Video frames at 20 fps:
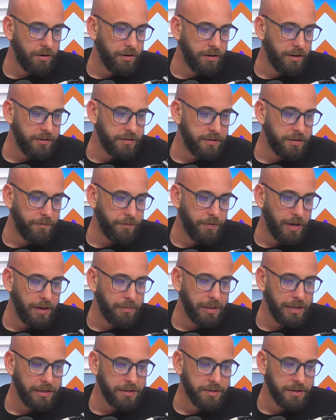Urgisi
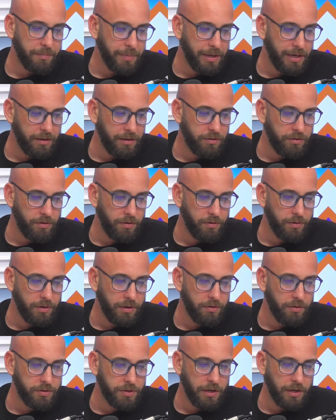family is committed to
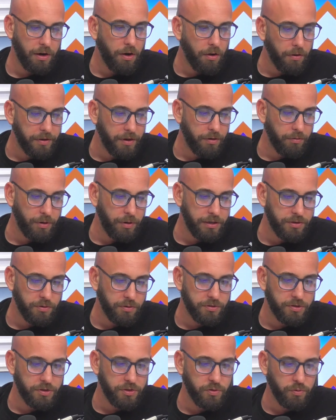using all their
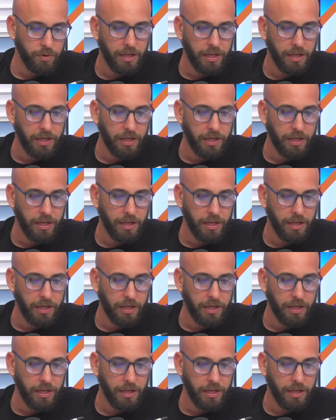resources,